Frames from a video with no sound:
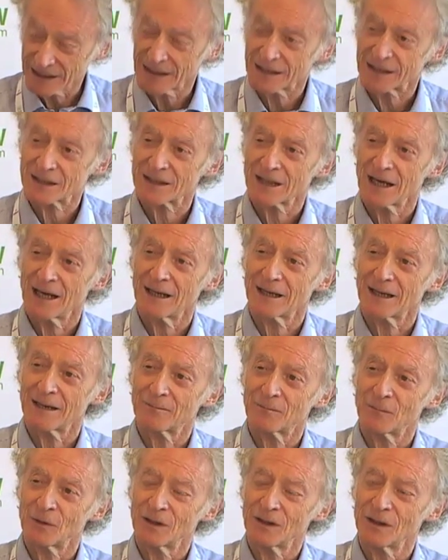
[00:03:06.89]
It's tied
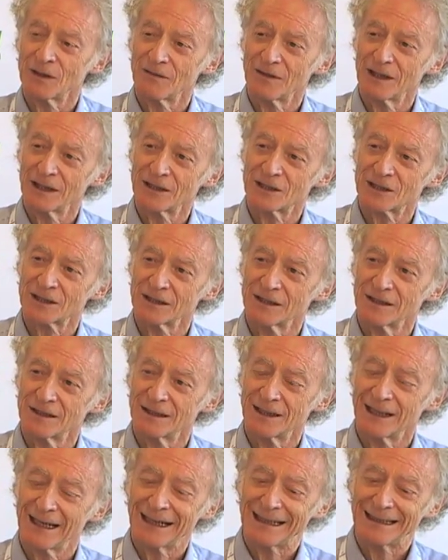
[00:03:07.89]
up with
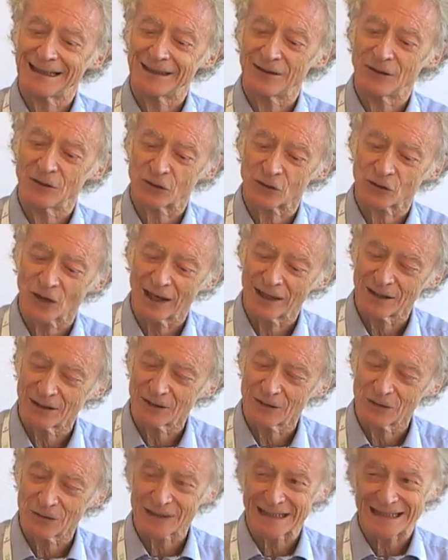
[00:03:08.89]
innovation and trying to
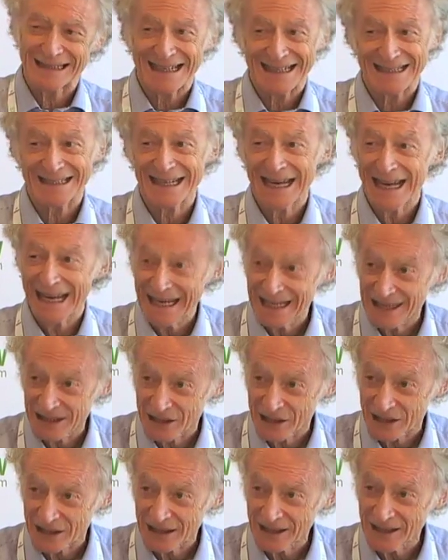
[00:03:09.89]
use less
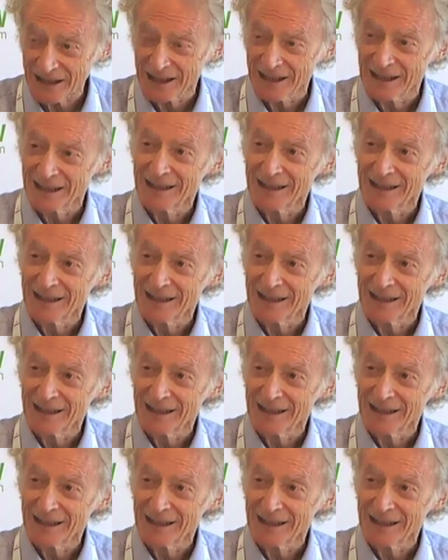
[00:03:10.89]
energy